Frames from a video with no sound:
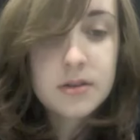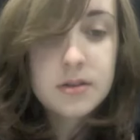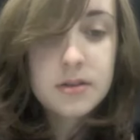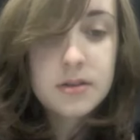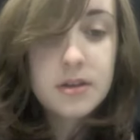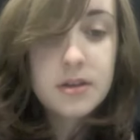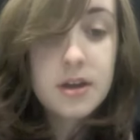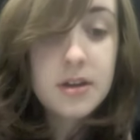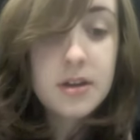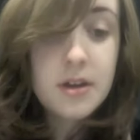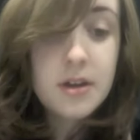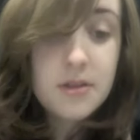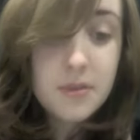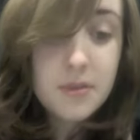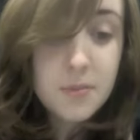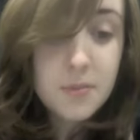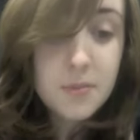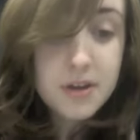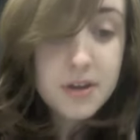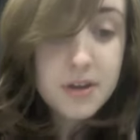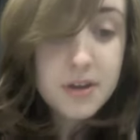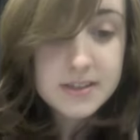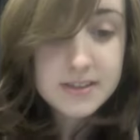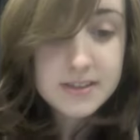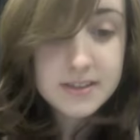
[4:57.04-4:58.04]
Another
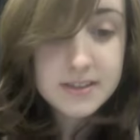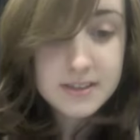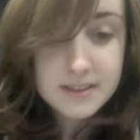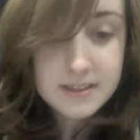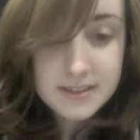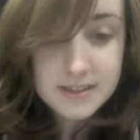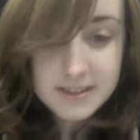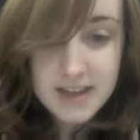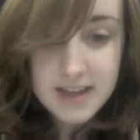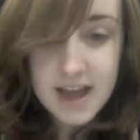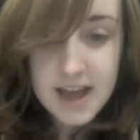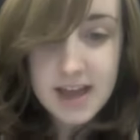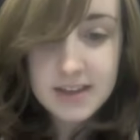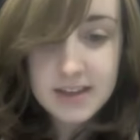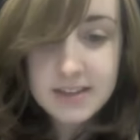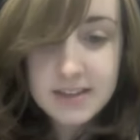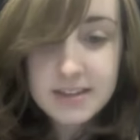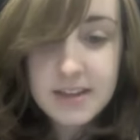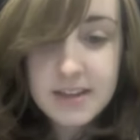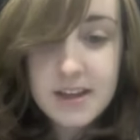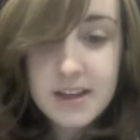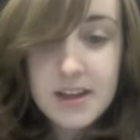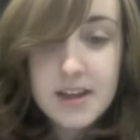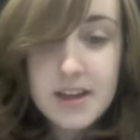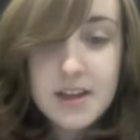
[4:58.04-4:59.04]
person said
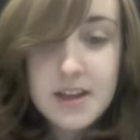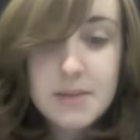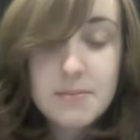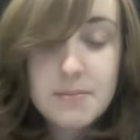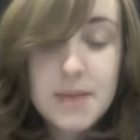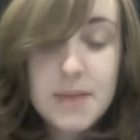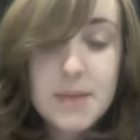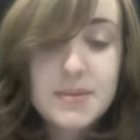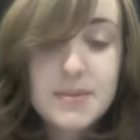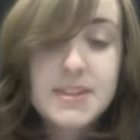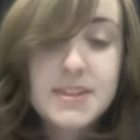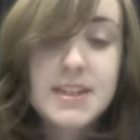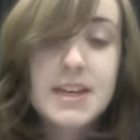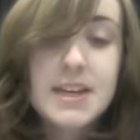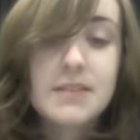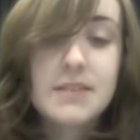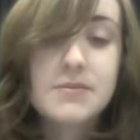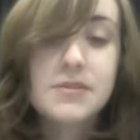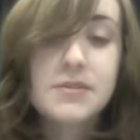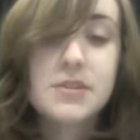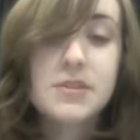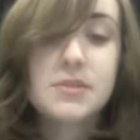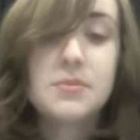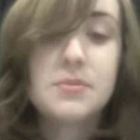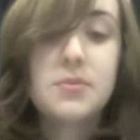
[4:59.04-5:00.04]
maybe to
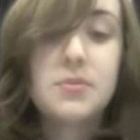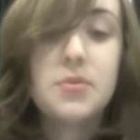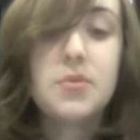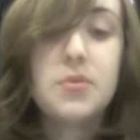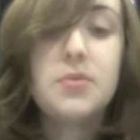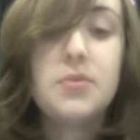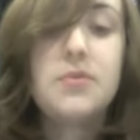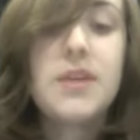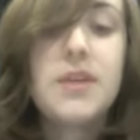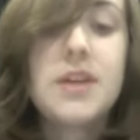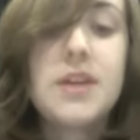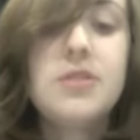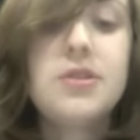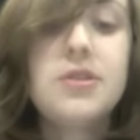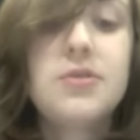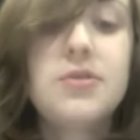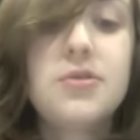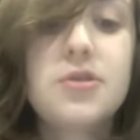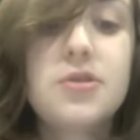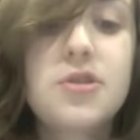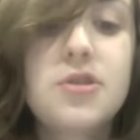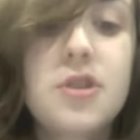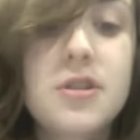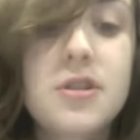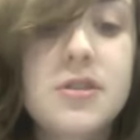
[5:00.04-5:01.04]
have some more
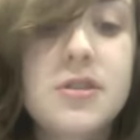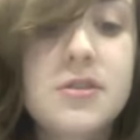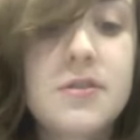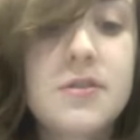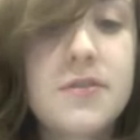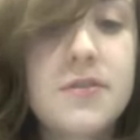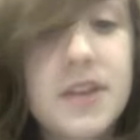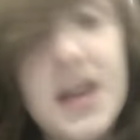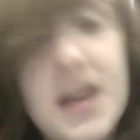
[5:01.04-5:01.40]
facial shots of the